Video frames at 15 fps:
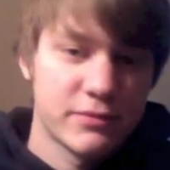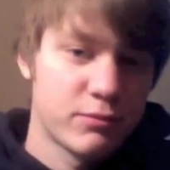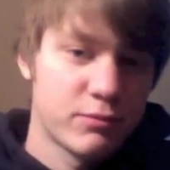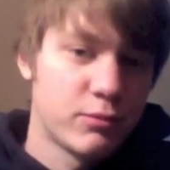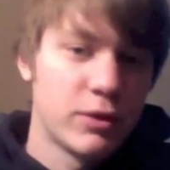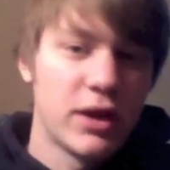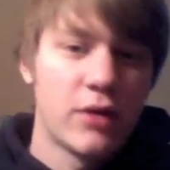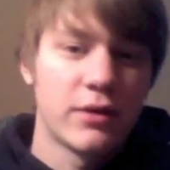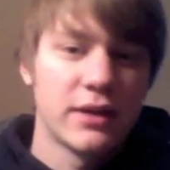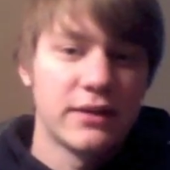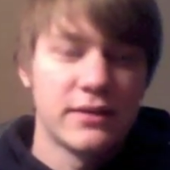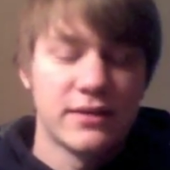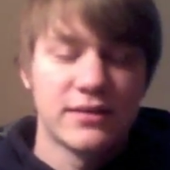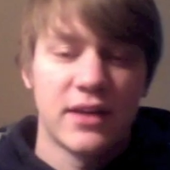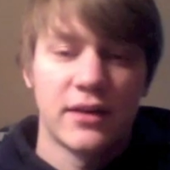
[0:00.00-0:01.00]
we don't get
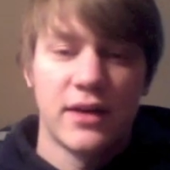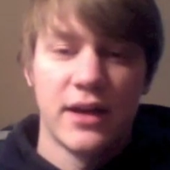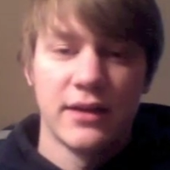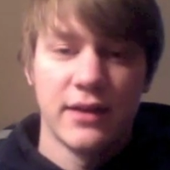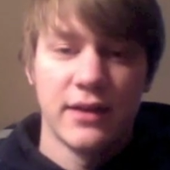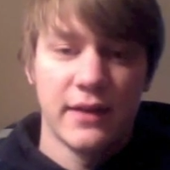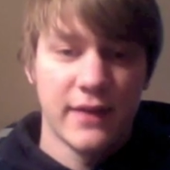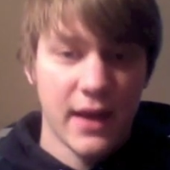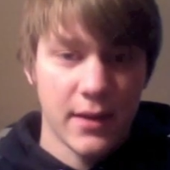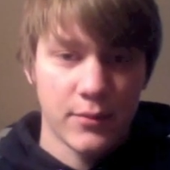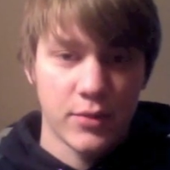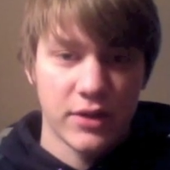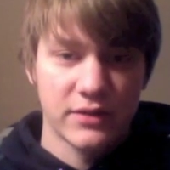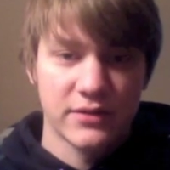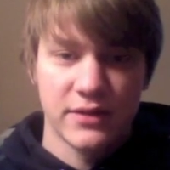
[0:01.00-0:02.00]
the sunlight, and that
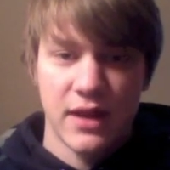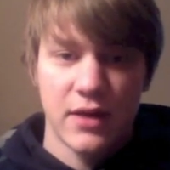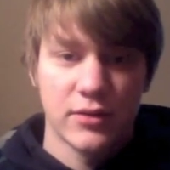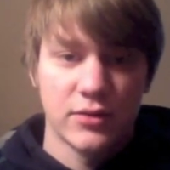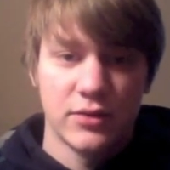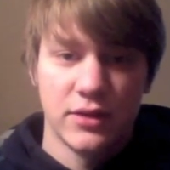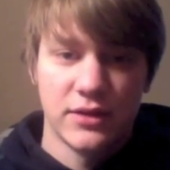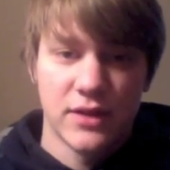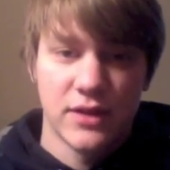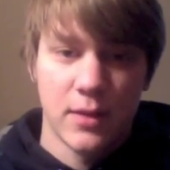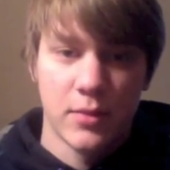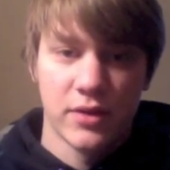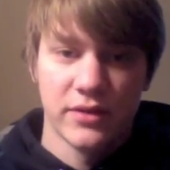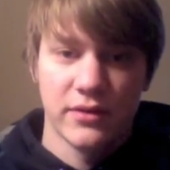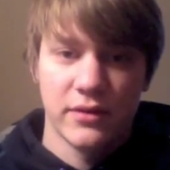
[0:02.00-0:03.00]
brings down
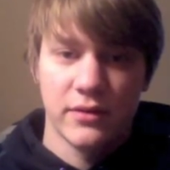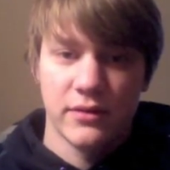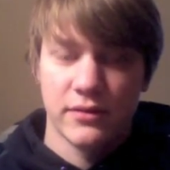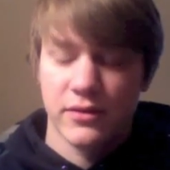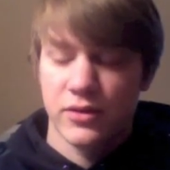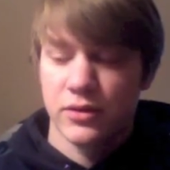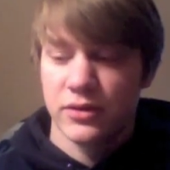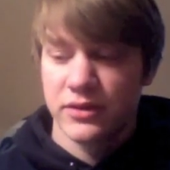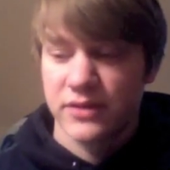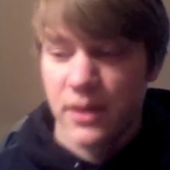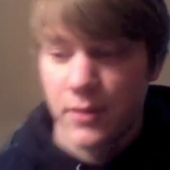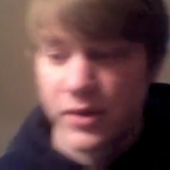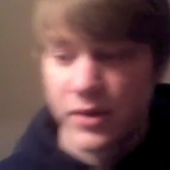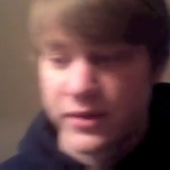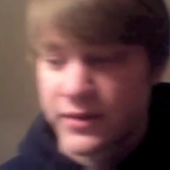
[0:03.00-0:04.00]
cooler
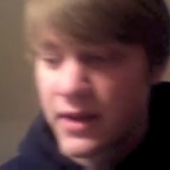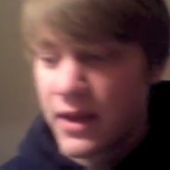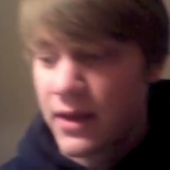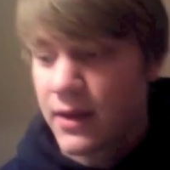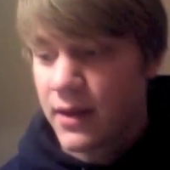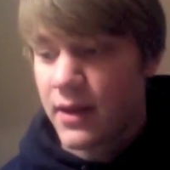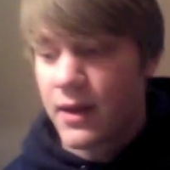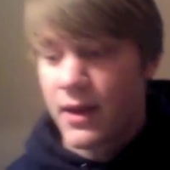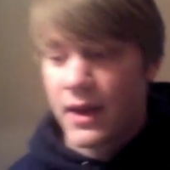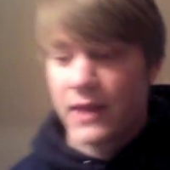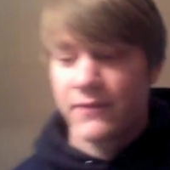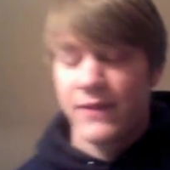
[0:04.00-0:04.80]
summers. If